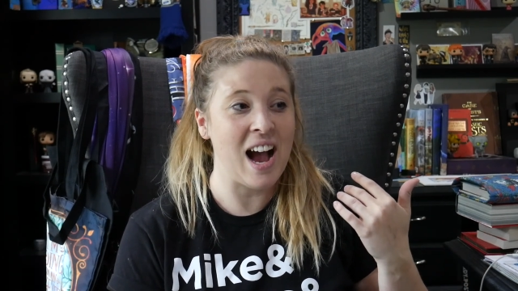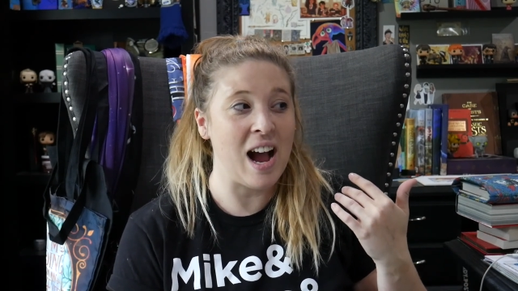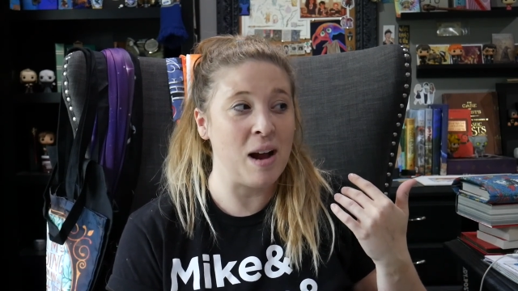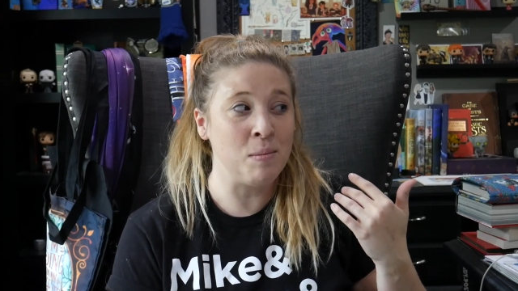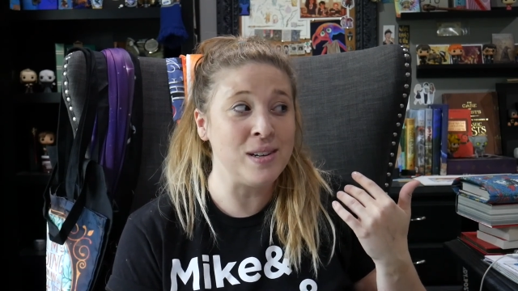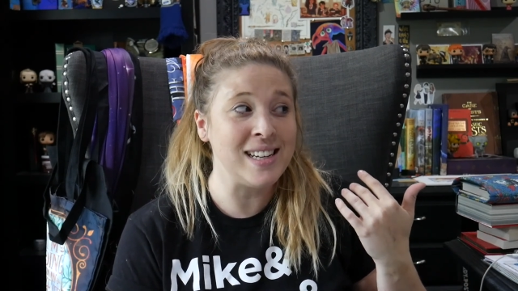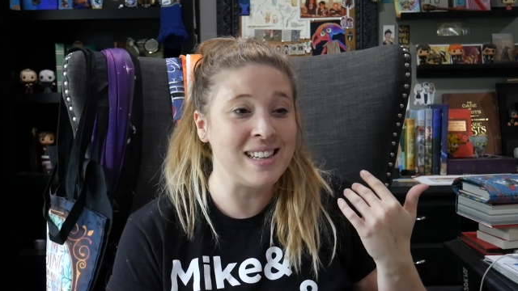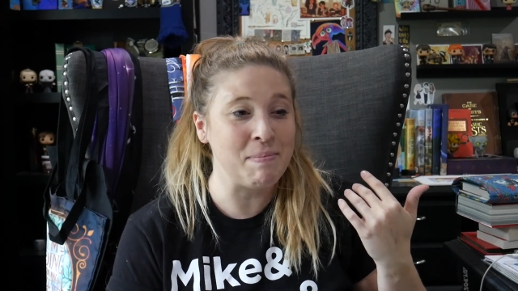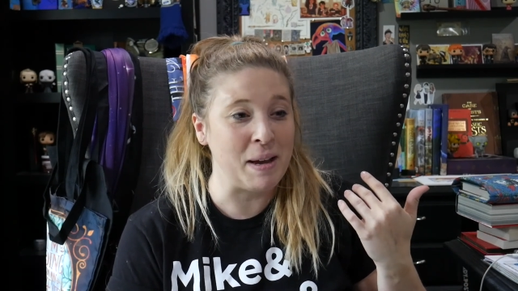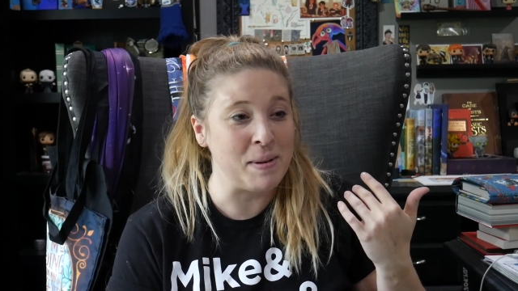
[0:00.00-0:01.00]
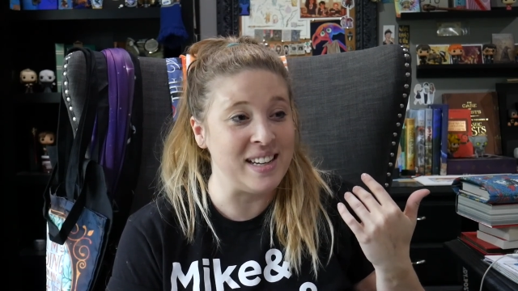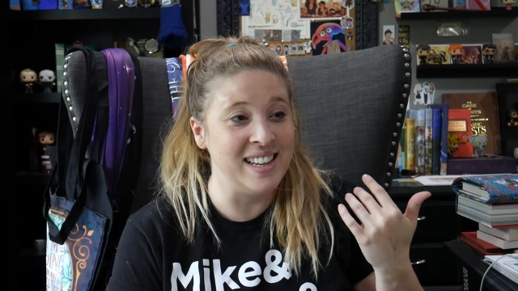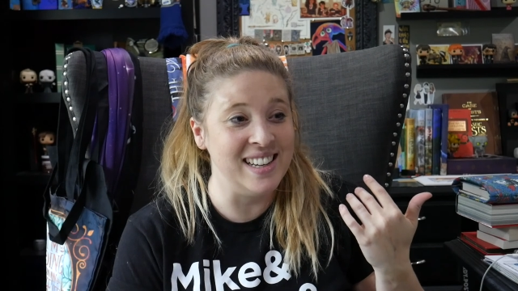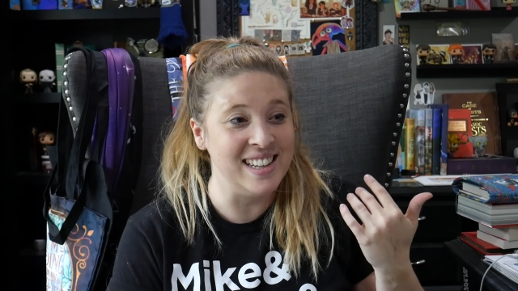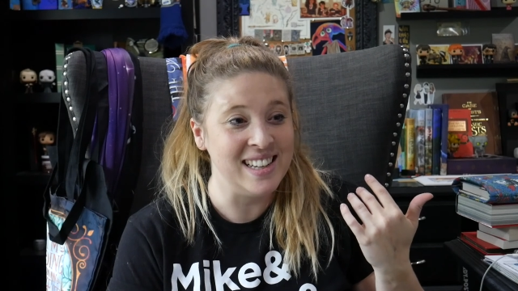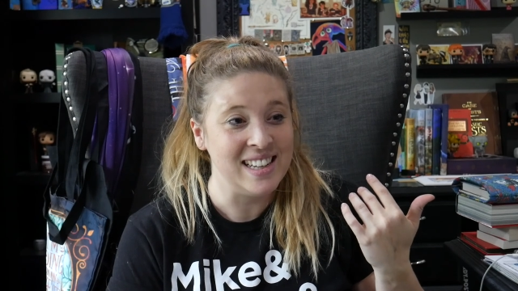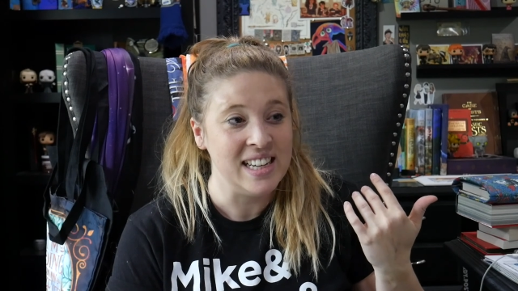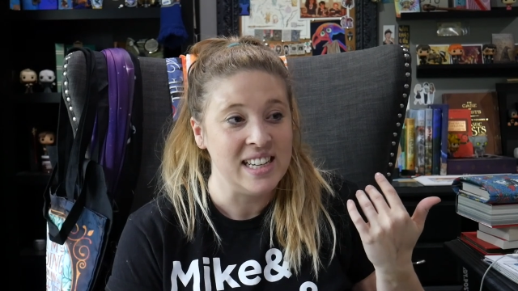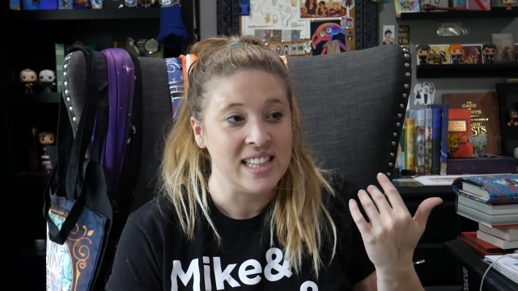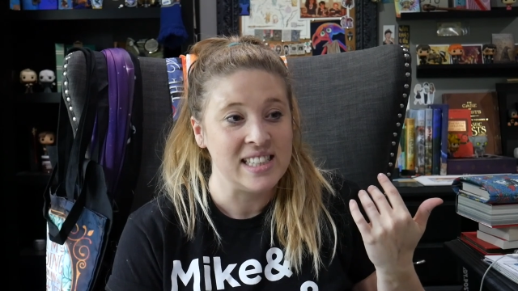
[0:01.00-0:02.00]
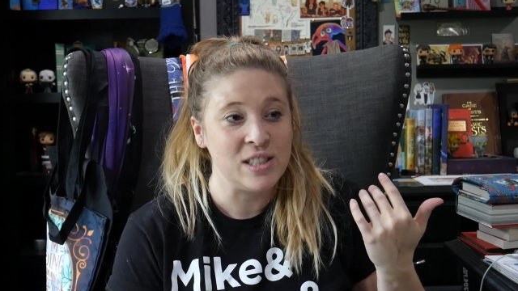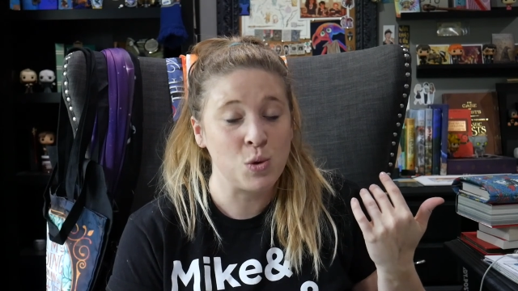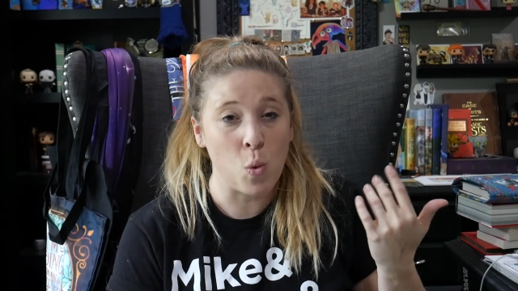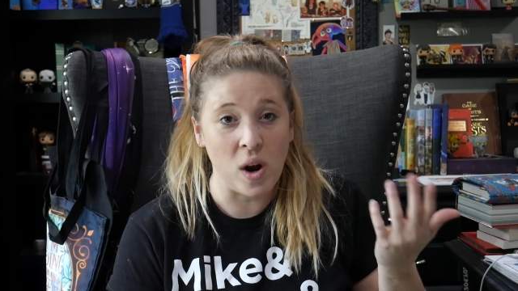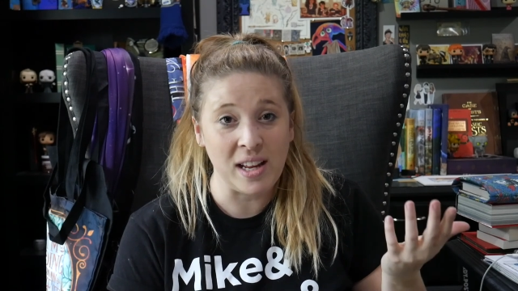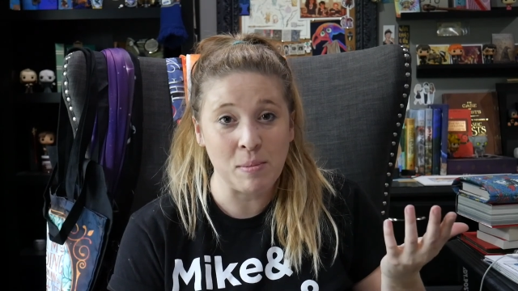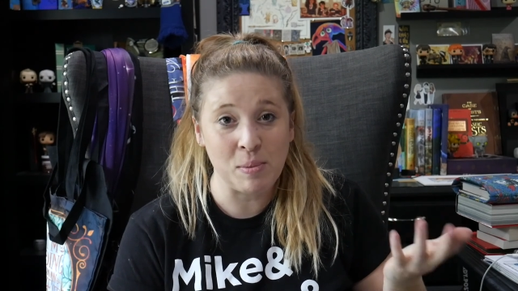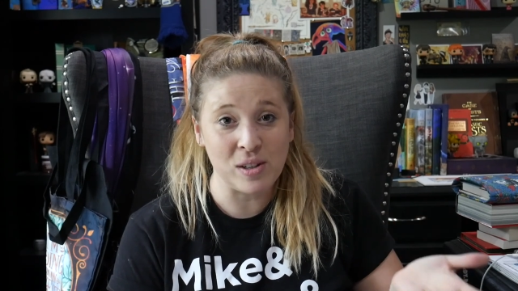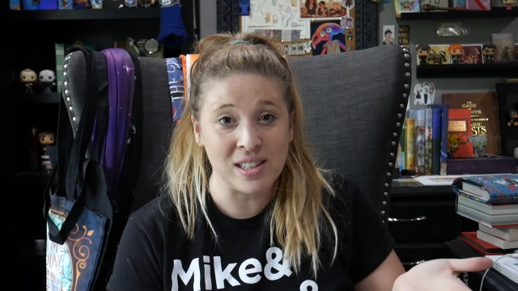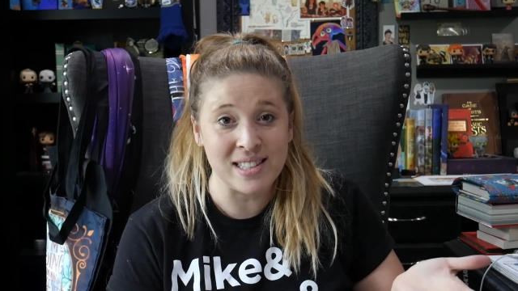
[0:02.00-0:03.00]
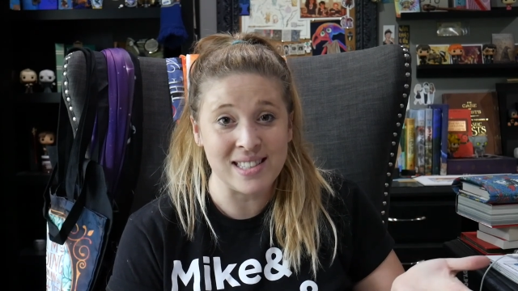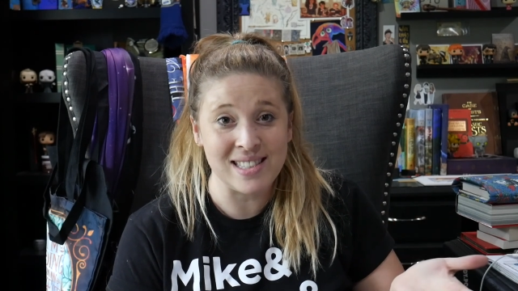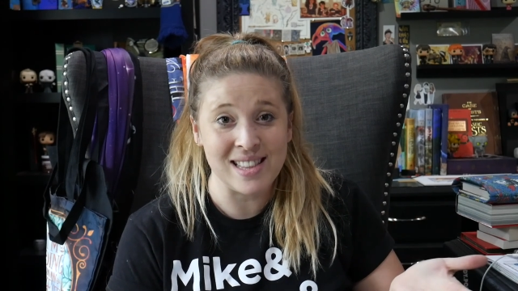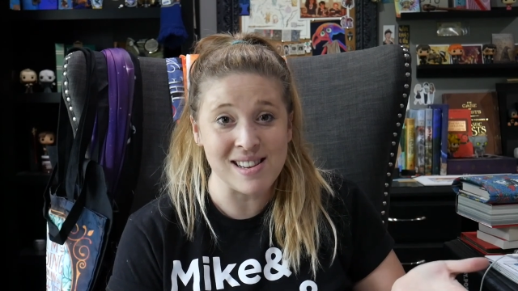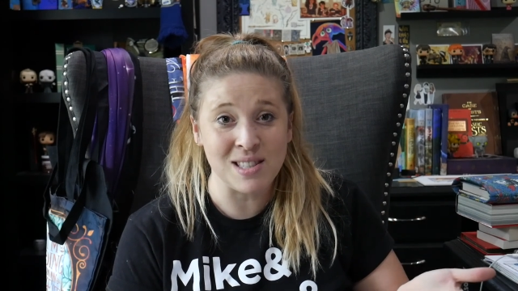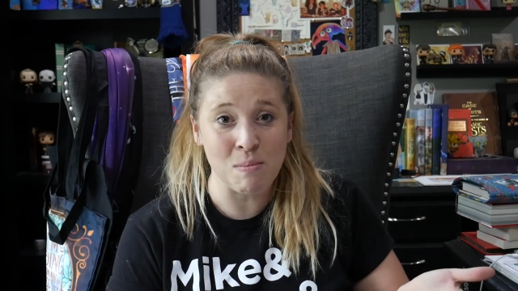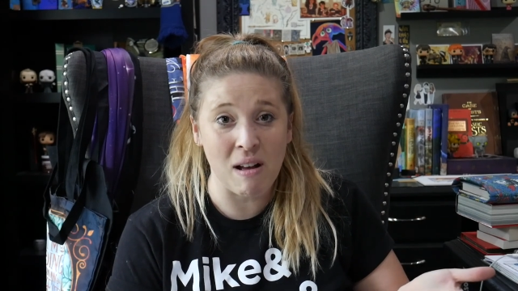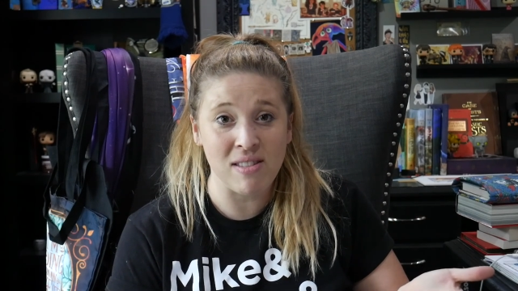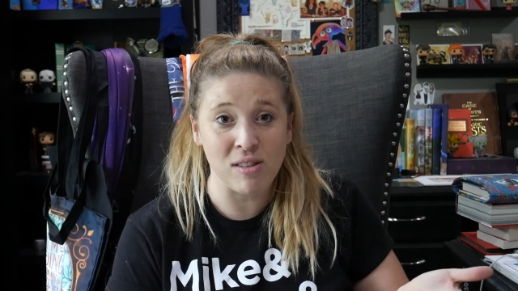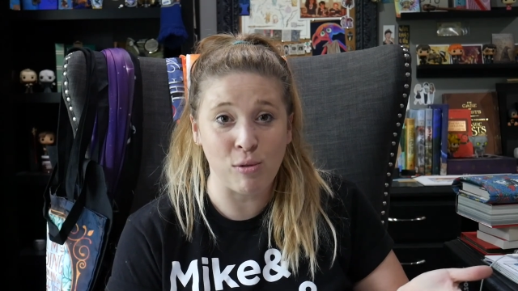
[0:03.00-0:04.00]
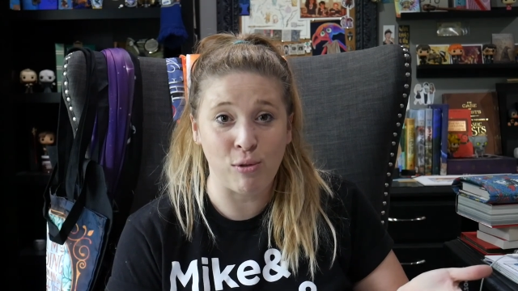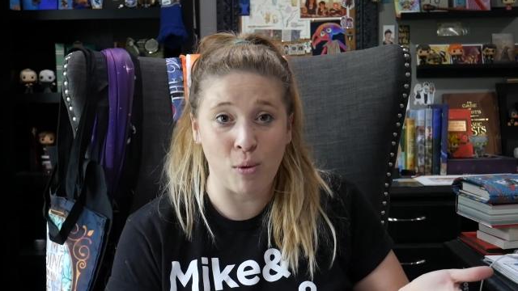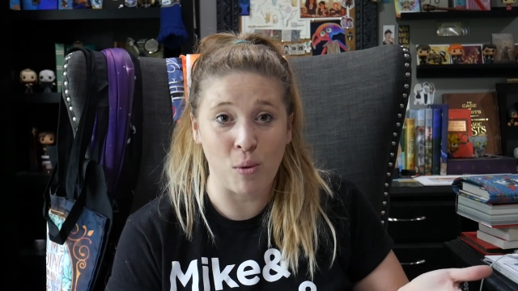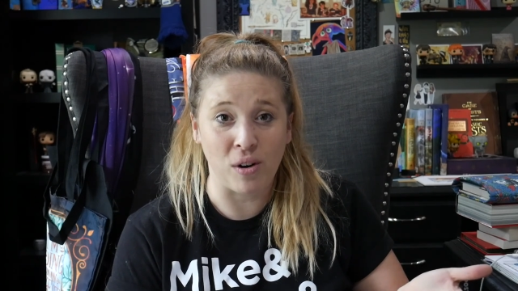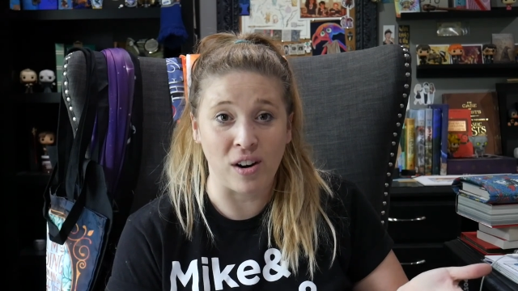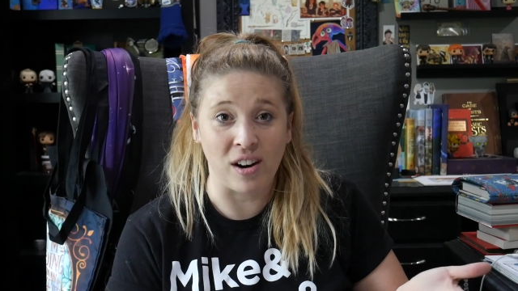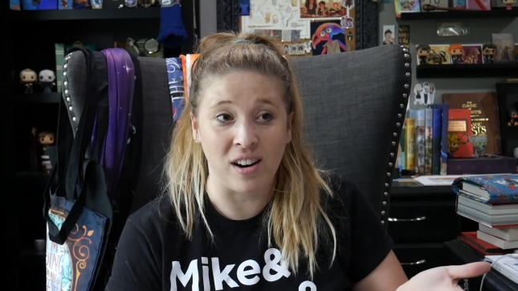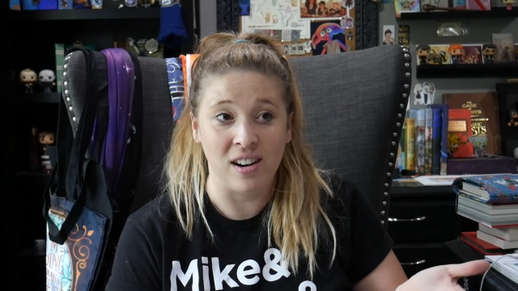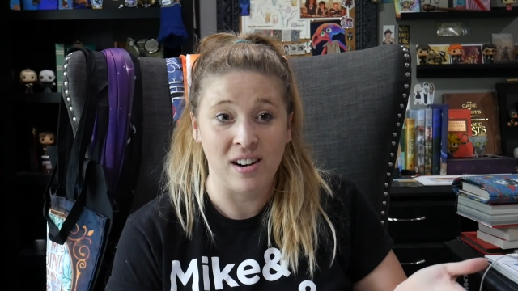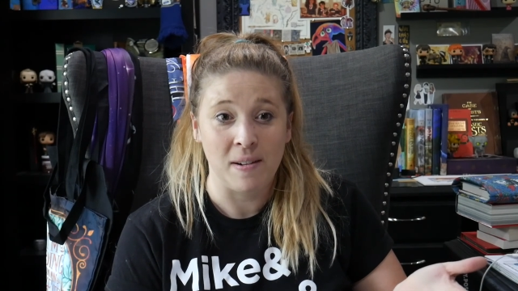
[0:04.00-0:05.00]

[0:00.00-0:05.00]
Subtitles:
maybe 20 books this month for